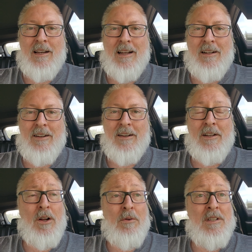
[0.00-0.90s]
And
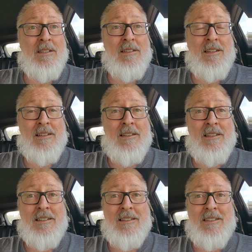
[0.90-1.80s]
it's
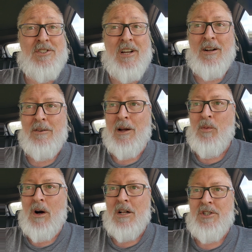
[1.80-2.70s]
this channel I
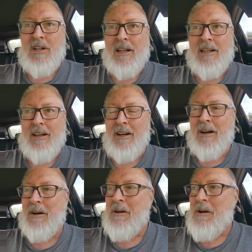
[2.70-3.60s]
watch, like
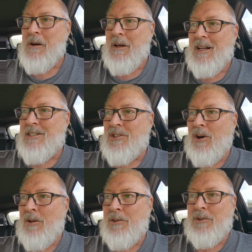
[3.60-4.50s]
it's
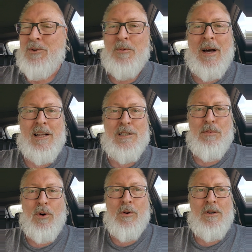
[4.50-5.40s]
called the Two Mad
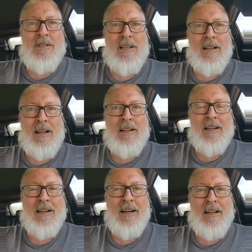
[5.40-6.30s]
Explorers, and
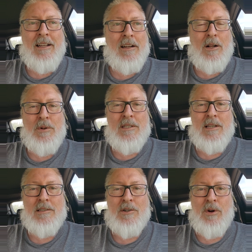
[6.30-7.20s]
the guy at the end always
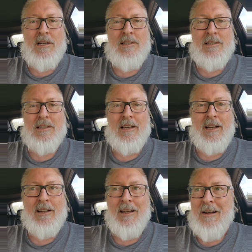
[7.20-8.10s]
says Christ is
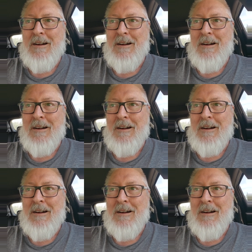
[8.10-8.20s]
King.